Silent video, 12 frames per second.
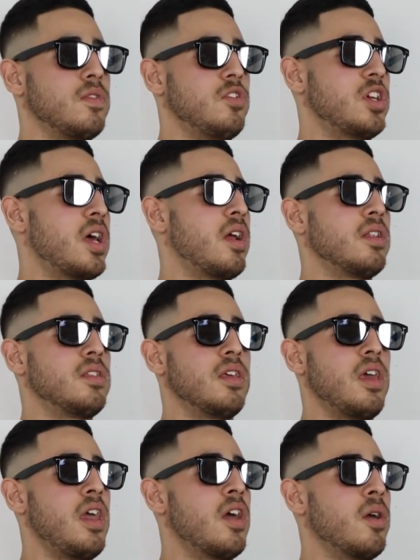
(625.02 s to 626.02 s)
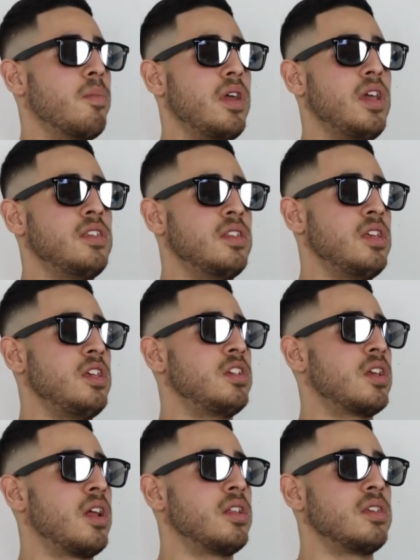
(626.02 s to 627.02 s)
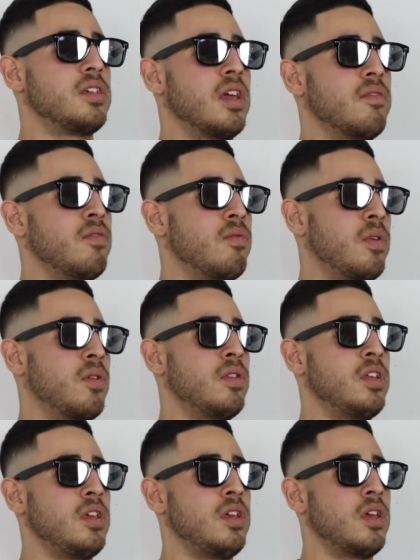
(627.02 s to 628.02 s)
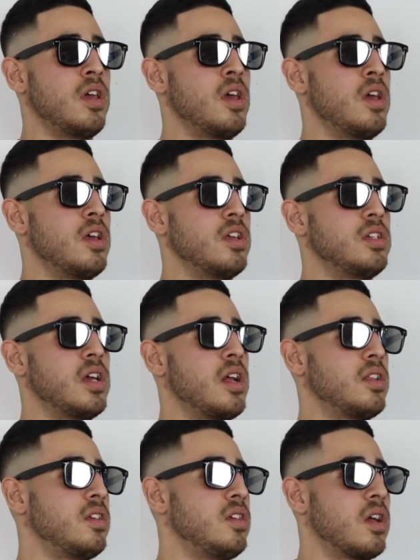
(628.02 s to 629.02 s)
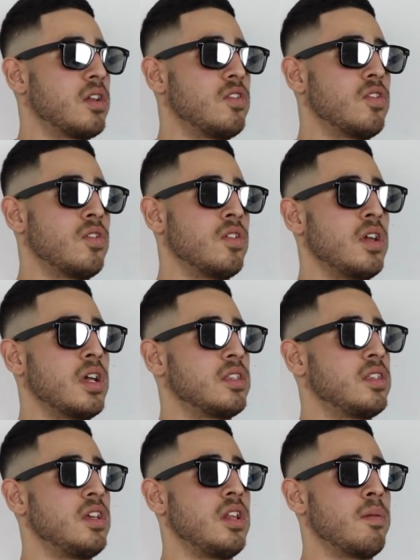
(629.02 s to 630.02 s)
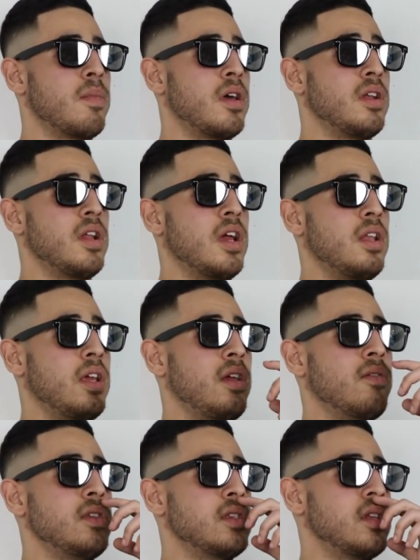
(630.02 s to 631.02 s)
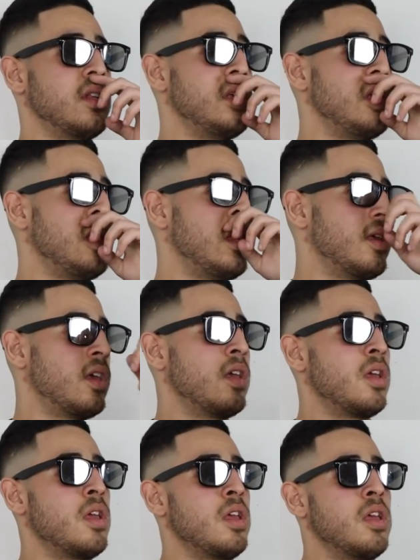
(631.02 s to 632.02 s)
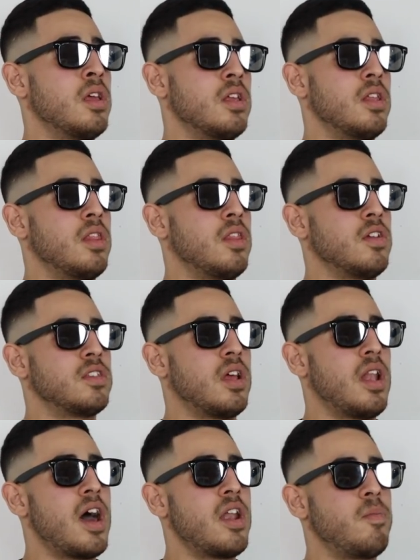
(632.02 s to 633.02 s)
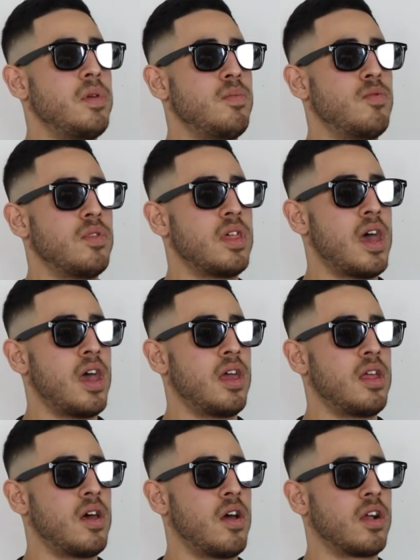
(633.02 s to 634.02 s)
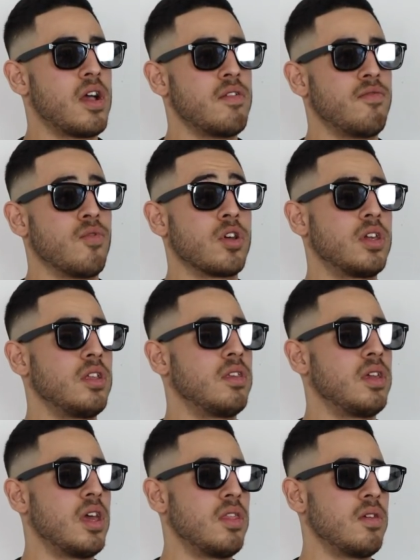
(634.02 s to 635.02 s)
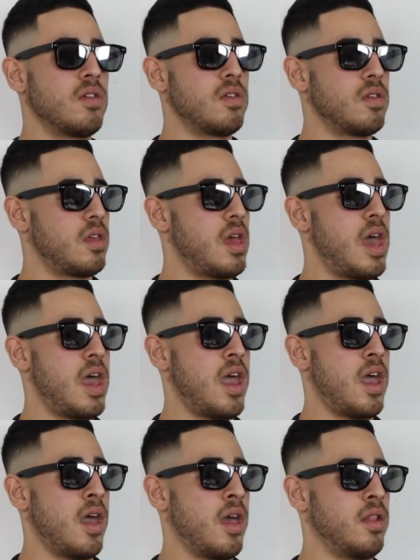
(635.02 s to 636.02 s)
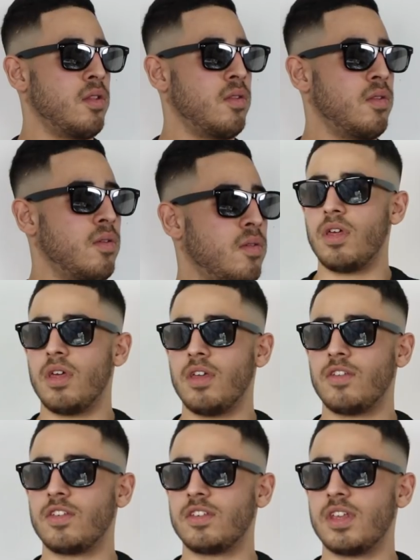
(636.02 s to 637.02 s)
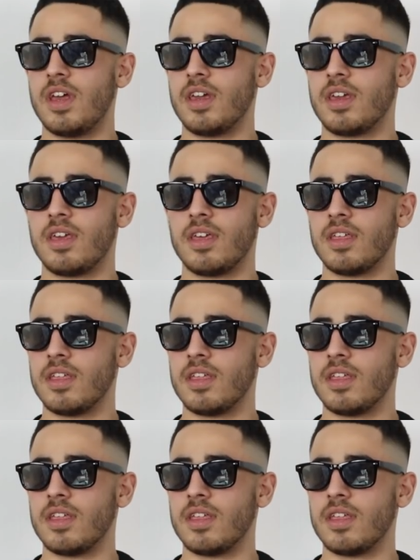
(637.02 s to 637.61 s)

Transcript: shout out to A.R. Paisley, shout out to Kevin Rowley, shout out to Young Tory. I've seen him out in LA recently. There's a lot of people that are kind of working together, and it's just like